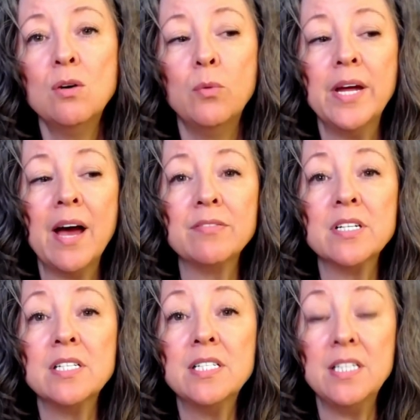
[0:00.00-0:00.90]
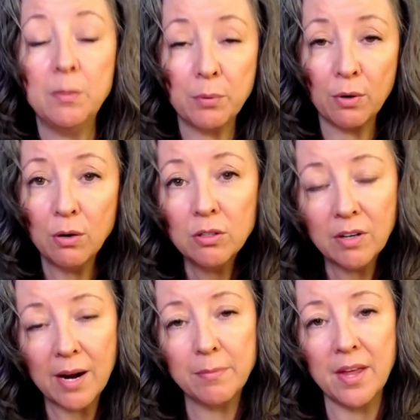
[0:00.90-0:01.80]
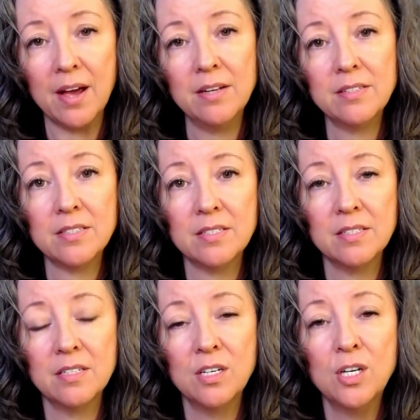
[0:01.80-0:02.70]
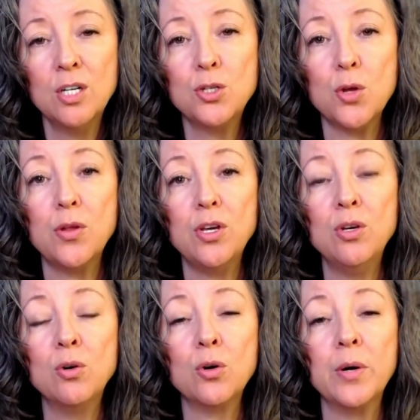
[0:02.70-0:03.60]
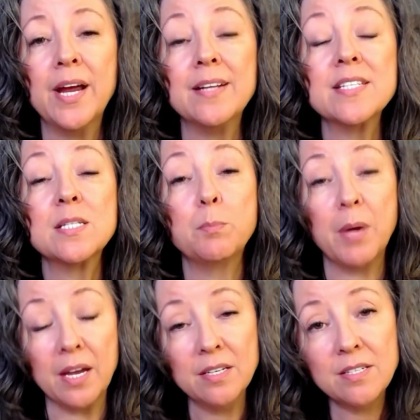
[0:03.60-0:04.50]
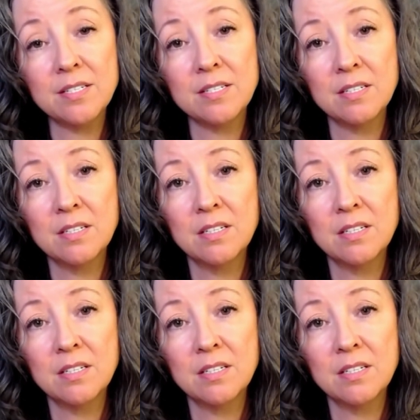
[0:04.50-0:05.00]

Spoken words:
We have to deprogram that so that you create space